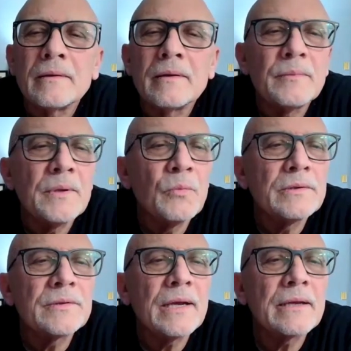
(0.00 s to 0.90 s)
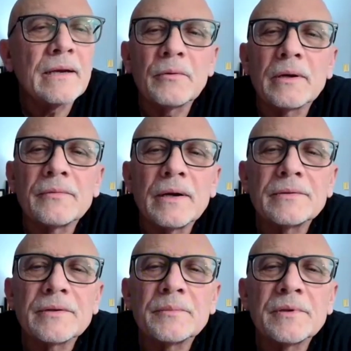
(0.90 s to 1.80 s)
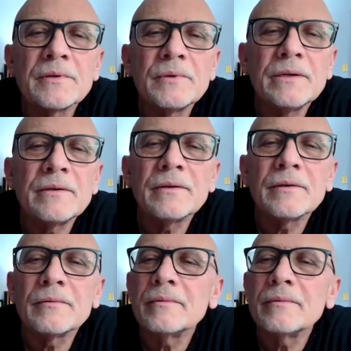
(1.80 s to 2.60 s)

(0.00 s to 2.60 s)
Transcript: Give me 1 second. I want to find something to read to you.